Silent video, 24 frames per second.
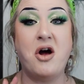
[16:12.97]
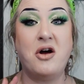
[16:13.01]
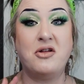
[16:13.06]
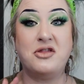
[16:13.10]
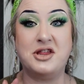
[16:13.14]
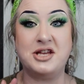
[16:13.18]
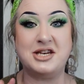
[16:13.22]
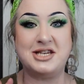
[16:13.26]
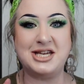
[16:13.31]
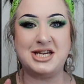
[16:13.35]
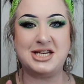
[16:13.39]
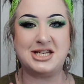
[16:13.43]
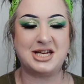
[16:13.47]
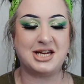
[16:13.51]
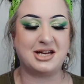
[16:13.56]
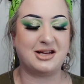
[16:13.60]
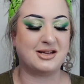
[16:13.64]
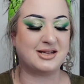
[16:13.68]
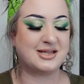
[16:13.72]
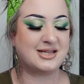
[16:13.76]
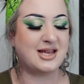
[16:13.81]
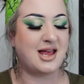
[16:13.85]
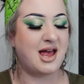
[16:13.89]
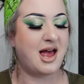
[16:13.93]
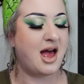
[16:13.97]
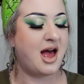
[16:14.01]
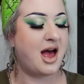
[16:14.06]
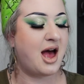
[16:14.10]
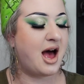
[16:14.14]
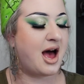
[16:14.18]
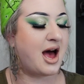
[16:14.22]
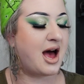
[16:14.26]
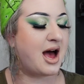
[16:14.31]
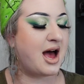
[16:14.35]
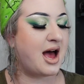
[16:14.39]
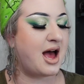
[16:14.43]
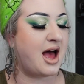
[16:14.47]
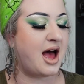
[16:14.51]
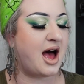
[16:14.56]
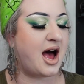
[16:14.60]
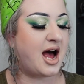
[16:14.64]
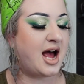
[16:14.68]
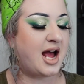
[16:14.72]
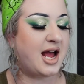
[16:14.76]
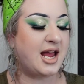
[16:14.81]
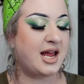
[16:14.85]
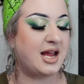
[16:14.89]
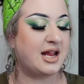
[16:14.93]
the details.
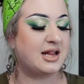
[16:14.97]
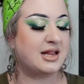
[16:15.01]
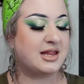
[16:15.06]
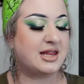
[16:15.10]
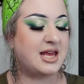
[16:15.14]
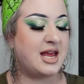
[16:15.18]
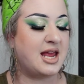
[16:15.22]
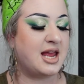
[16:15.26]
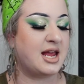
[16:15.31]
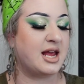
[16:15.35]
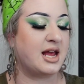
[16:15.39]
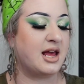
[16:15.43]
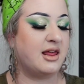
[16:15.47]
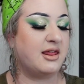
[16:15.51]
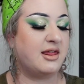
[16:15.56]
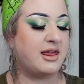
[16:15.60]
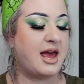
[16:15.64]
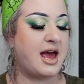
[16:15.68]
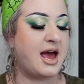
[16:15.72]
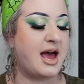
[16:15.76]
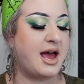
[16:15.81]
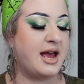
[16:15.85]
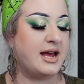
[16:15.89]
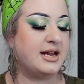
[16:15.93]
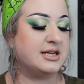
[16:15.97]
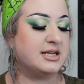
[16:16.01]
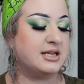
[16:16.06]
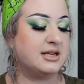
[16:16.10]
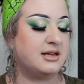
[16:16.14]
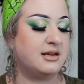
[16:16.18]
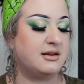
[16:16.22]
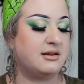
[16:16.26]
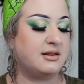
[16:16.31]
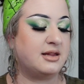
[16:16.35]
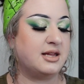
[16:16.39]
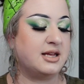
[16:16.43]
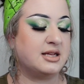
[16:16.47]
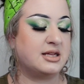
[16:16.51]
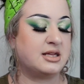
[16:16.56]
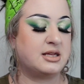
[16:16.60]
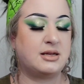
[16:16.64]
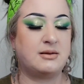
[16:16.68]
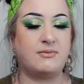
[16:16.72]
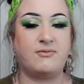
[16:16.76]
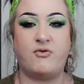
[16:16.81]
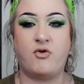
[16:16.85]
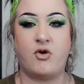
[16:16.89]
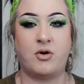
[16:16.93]
I think that
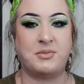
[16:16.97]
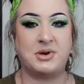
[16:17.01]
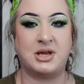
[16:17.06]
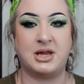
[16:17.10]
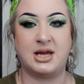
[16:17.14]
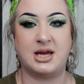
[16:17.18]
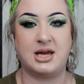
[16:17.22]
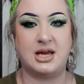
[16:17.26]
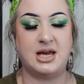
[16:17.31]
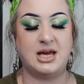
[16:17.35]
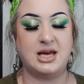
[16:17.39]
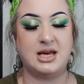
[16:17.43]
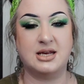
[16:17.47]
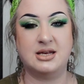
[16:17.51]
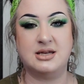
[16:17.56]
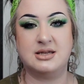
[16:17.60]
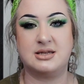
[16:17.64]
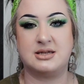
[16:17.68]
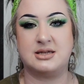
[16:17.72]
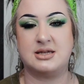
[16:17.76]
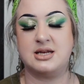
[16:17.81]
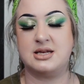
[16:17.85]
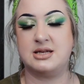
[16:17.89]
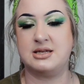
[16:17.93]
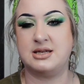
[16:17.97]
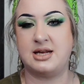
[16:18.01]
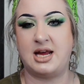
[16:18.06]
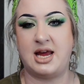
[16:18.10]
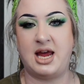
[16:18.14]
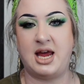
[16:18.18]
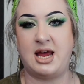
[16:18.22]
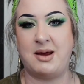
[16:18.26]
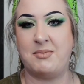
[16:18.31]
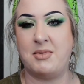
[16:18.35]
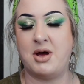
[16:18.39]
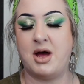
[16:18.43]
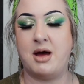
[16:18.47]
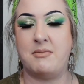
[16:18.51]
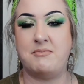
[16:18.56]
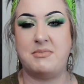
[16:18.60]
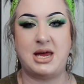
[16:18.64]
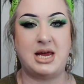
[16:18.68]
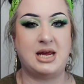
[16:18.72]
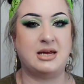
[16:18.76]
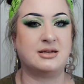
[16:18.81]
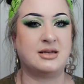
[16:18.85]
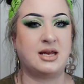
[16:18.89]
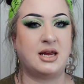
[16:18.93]
this formula is the same
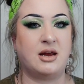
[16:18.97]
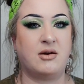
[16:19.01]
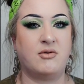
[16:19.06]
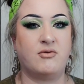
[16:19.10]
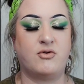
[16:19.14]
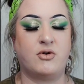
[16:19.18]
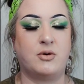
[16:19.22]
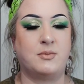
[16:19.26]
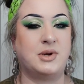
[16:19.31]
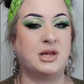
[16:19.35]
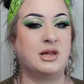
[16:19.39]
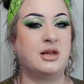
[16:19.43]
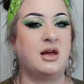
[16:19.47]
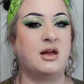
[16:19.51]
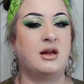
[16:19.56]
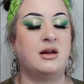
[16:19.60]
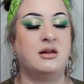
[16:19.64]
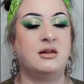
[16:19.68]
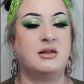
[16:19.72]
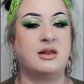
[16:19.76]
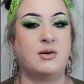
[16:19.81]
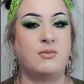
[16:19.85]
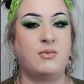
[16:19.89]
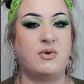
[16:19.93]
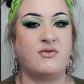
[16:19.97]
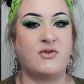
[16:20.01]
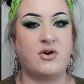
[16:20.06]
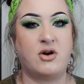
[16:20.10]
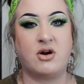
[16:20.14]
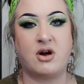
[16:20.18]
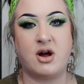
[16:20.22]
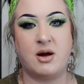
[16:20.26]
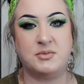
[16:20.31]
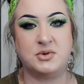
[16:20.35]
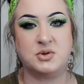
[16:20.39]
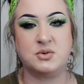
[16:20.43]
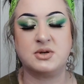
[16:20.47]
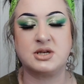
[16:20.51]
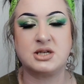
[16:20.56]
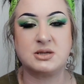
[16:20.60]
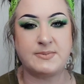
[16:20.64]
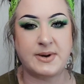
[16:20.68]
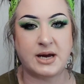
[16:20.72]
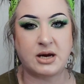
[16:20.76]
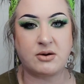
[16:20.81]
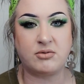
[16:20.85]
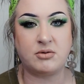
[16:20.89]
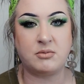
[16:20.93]
amazing formula that we've all come to
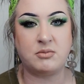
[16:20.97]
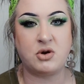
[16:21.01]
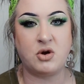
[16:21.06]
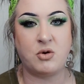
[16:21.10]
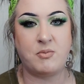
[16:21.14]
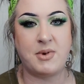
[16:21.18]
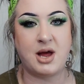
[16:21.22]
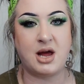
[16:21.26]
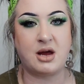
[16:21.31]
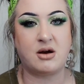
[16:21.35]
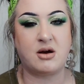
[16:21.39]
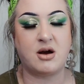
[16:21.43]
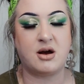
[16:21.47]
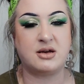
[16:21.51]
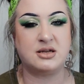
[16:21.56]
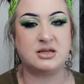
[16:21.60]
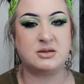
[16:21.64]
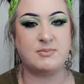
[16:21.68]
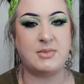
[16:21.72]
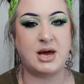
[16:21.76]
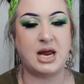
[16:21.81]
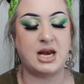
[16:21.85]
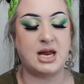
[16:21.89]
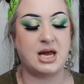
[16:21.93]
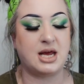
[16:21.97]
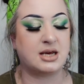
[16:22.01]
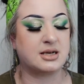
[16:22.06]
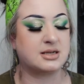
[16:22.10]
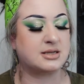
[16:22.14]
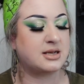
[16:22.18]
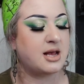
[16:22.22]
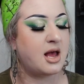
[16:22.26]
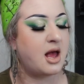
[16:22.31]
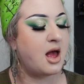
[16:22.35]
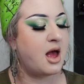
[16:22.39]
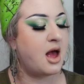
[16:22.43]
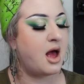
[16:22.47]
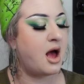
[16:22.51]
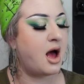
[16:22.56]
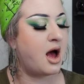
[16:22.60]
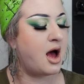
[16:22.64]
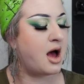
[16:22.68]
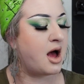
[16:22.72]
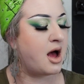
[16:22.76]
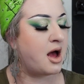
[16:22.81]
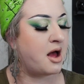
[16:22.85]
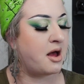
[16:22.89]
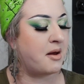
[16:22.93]
expect from Nomad Cosmetics.
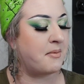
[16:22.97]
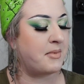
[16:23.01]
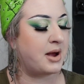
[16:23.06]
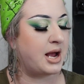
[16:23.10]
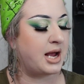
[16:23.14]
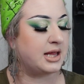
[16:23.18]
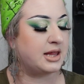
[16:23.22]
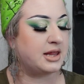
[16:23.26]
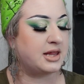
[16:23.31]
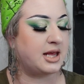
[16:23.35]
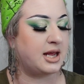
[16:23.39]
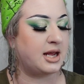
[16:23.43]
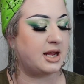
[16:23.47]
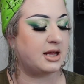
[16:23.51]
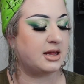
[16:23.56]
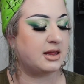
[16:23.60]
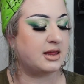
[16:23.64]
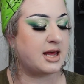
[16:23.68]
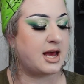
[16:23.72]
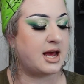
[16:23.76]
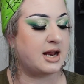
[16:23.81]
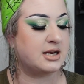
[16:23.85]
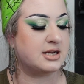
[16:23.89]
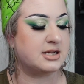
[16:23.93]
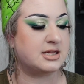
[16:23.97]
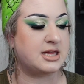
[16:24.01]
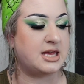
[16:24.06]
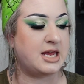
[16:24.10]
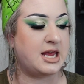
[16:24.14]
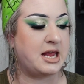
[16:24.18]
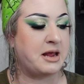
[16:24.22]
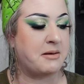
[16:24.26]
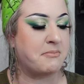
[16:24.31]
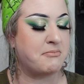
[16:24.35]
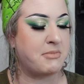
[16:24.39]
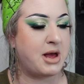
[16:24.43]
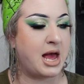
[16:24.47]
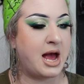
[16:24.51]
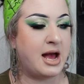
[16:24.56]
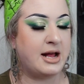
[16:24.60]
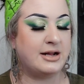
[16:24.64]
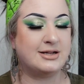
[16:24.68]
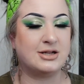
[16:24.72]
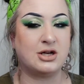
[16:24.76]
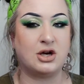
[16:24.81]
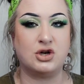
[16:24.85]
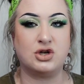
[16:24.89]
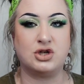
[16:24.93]
I think that the
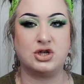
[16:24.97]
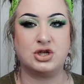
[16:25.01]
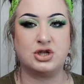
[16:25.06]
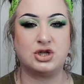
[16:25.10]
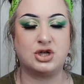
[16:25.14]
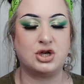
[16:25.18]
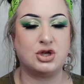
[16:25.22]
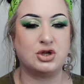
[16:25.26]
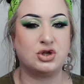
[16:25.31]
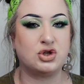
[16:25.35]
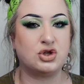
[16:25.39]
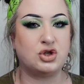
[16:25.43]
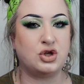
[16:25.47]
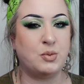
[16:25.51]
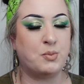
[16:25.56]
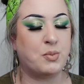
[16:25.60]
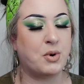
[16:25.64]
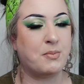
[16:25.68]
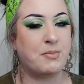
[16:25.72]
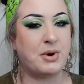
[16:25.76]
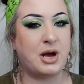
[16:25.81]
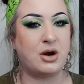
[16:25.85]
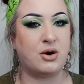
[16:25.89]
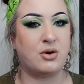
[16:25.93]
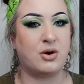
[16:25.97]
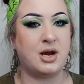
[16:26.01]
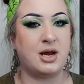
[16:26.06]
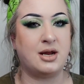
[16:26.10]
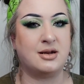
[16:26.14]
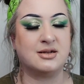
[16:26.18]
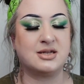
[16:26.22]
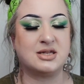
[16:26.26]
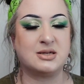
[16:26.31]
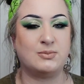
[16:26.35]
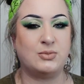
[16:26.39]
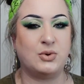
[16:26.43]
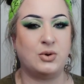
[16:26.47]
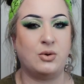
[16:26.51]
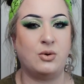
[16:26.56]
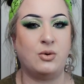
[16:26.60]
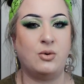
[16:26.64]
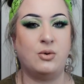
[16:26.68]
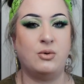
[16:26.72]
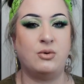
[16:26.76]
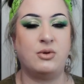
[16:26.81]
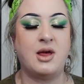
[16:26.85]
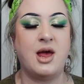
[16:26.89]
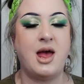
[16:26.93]
mattes are just super buttery and
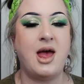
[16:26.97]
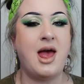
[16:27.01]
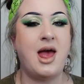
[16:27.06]
smooth,